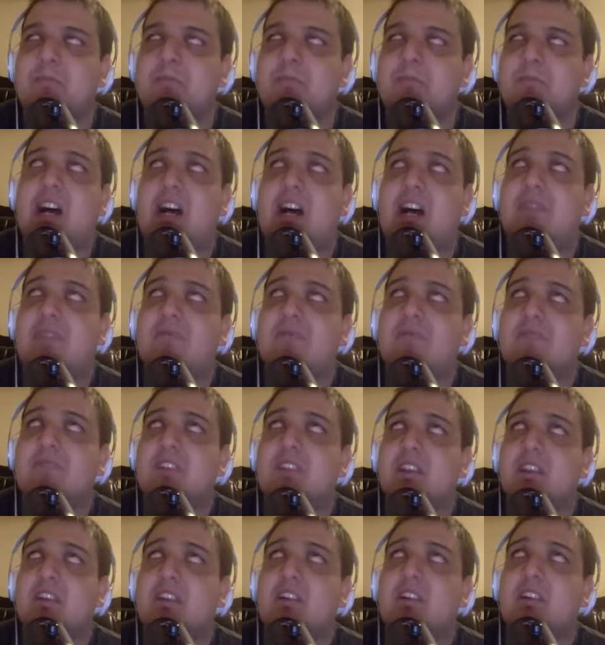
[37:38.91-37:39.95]
and they're not
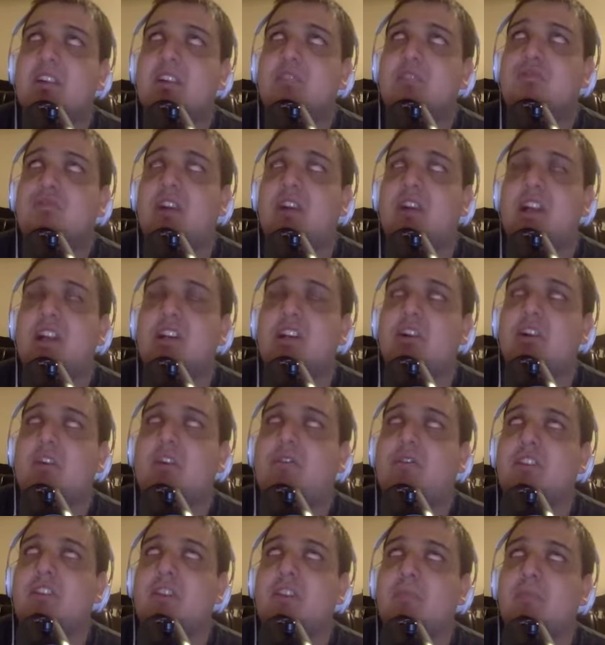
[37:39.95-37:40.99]
trying to
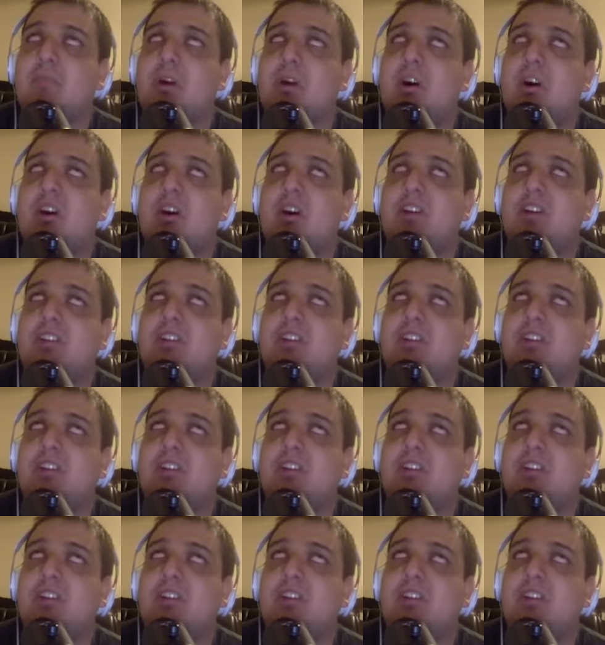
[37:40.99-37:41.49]
go for the ball,